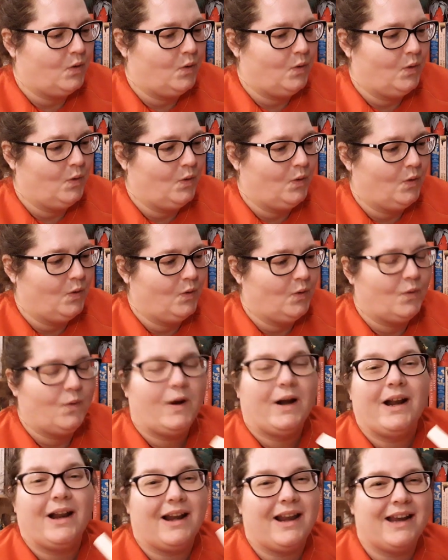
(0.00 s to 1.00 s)
Oh, and I like I
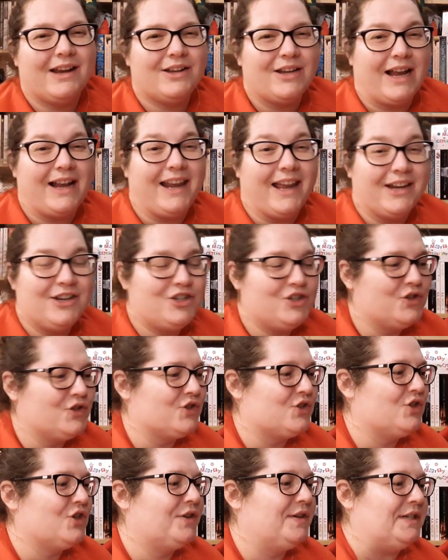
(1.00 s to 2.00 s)
like short stories as
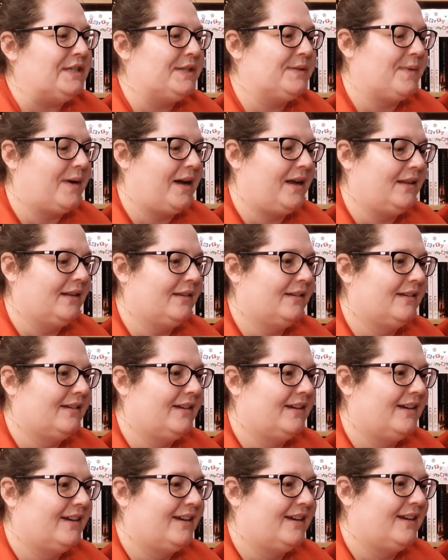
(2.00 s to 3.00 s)
well.
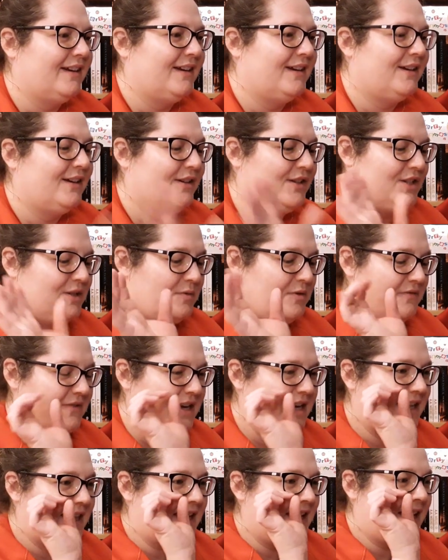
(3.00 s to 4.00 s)
Should we read the
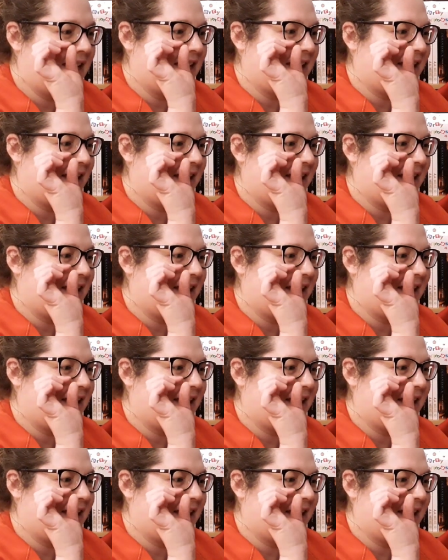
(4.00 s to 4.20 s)
uh